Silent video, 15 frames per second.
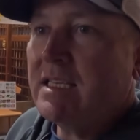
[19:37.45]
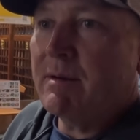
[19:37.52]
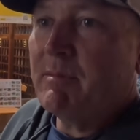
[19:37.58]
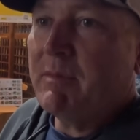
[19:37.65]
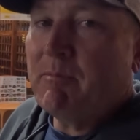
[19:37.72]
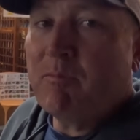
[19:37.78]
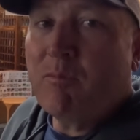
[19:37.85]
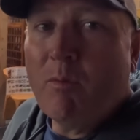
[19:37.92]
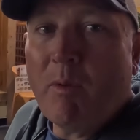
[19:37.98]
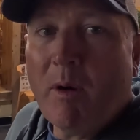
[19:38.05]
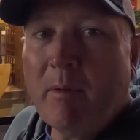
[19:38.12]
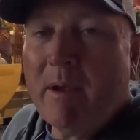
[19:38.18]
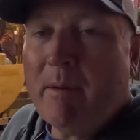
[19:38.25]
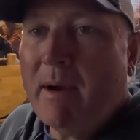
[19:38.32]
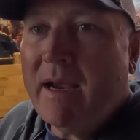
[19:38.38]
We'll
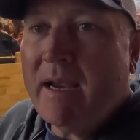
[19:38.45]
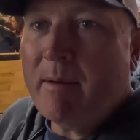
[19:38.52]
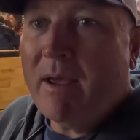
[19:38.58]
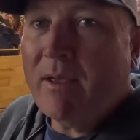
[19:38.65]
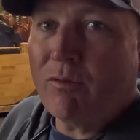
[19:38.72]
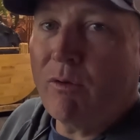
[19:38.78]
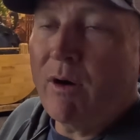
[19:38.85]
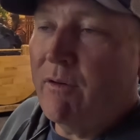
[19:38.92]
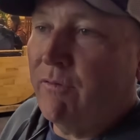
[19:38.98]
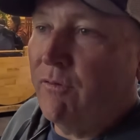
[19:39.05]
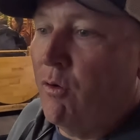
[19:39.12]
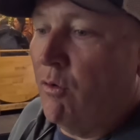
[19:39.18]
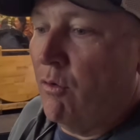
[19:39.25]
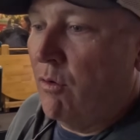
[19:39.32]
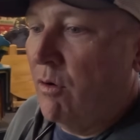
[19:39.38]
probably make about 3 or
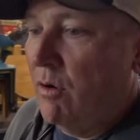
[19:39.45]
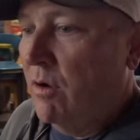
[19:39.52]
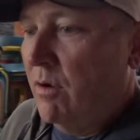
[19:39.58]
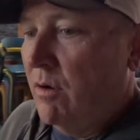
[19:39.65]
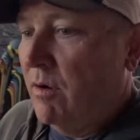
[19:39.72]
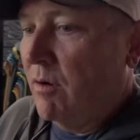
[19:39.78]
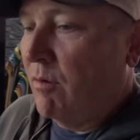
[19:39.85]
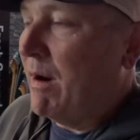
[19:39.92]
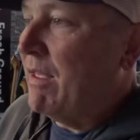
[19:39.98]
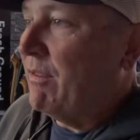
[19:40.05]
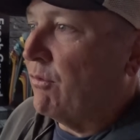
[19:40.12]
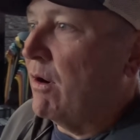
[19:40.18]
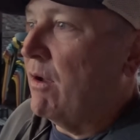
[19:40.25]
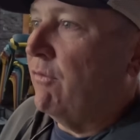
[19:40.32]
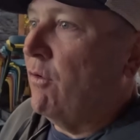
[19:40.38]

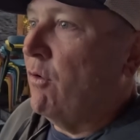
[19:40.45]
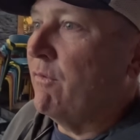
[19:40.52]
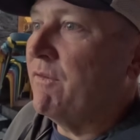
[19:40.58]
4